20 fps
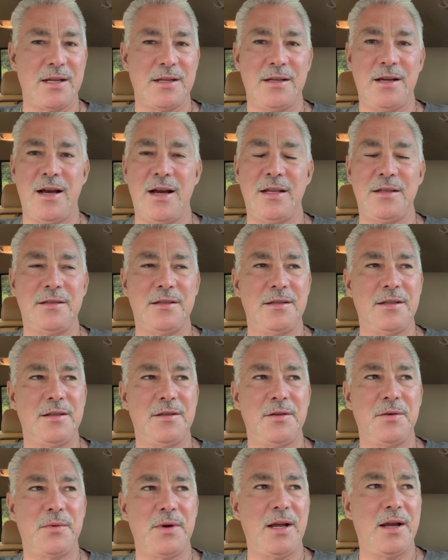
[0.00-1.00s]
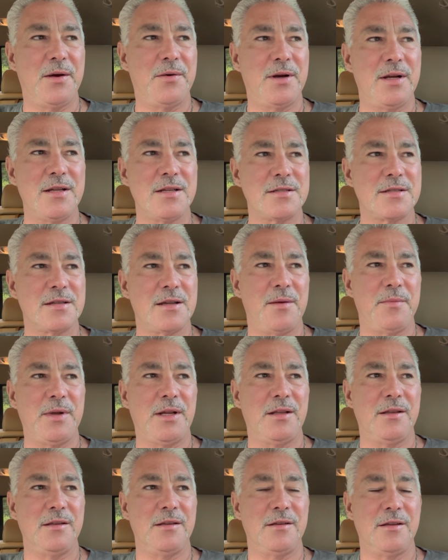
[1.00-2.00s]
God, the way I was, I
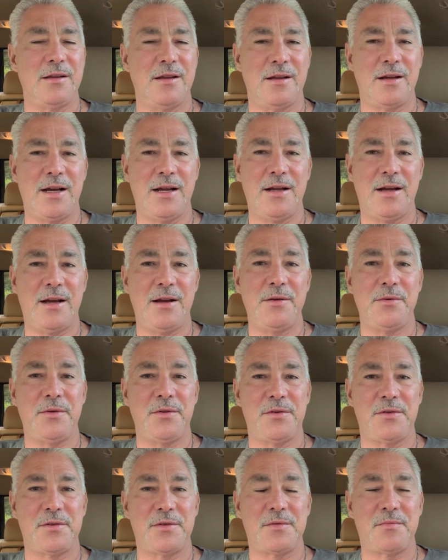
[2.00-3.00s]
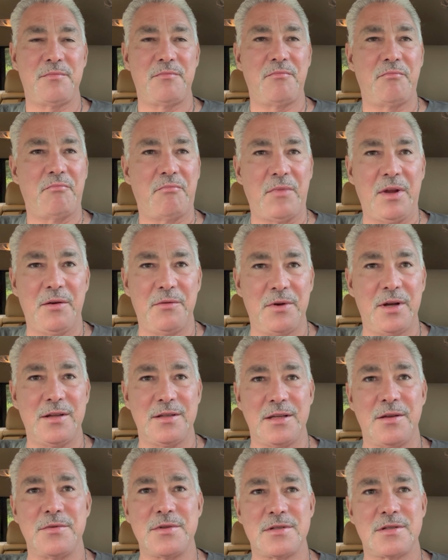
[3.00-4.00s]
mean, it was
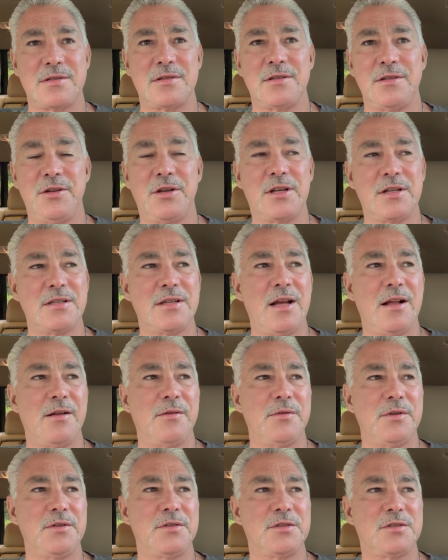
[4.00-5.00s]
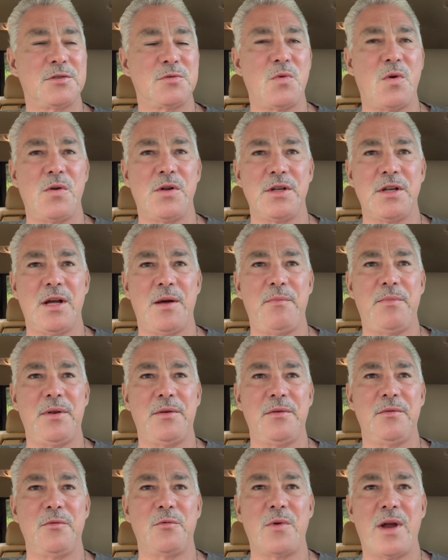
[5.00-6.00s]
you could tell it was swollen up
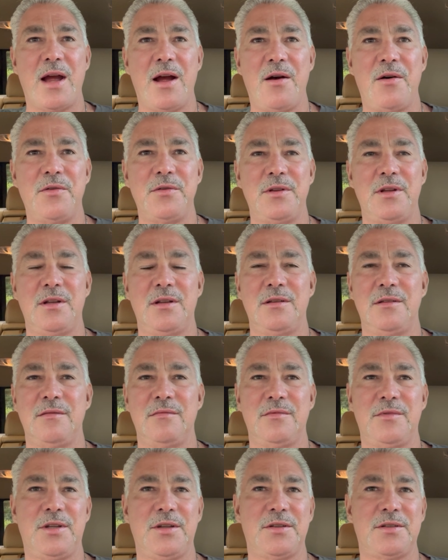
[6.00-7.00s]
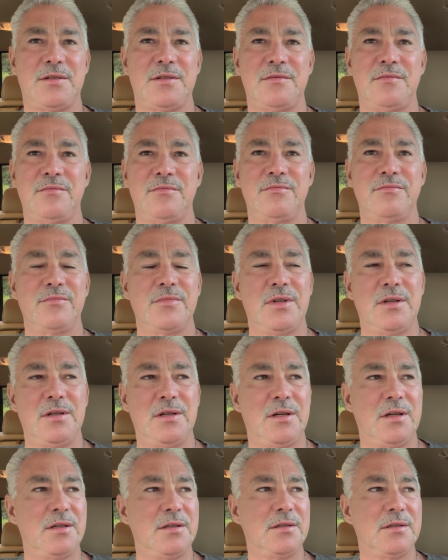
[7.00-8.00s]
and round and just,
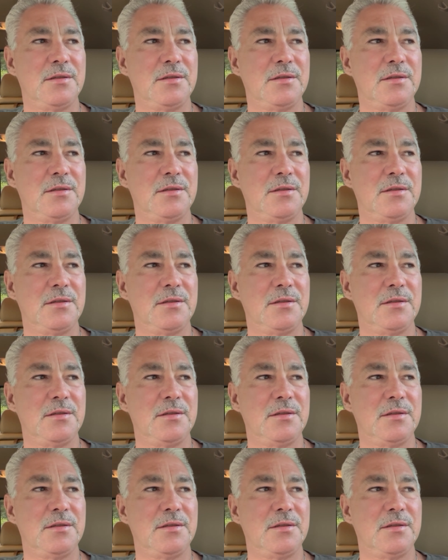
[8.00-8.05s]
oh.